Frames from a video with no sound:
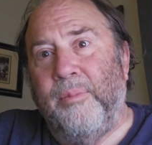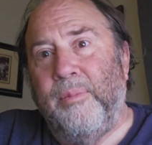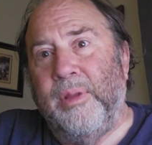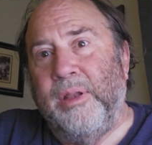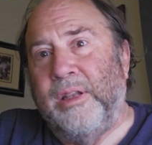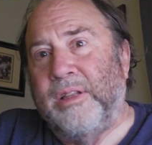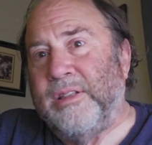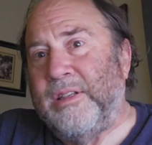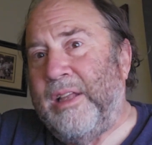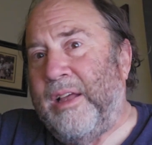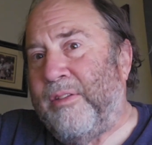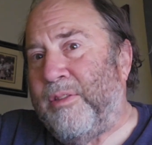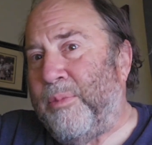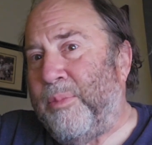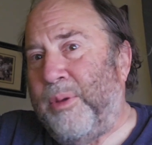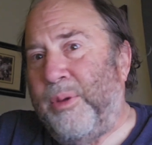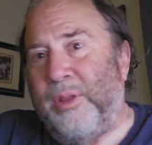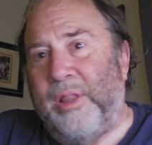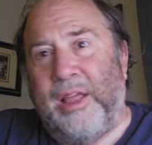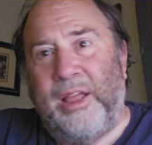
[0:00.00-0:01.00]
It doesn't have to
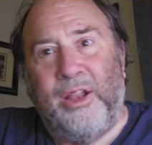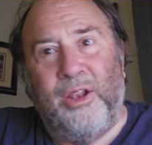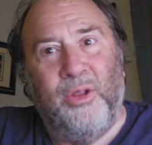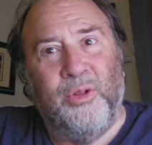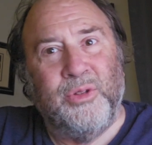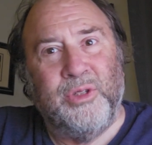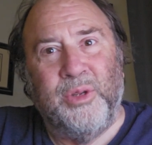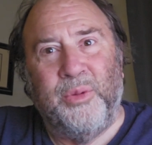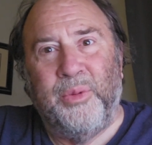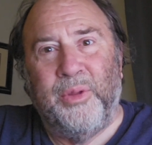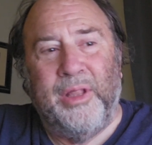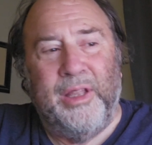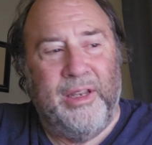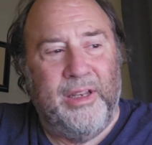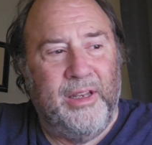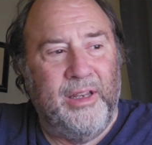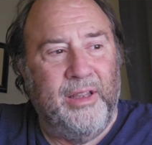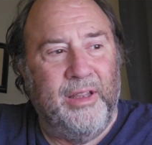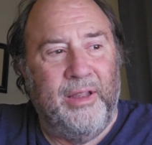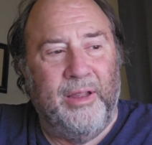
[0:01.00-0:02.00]
be that closely
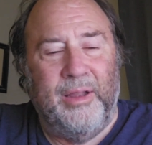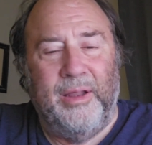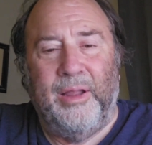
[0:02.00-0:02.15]
related.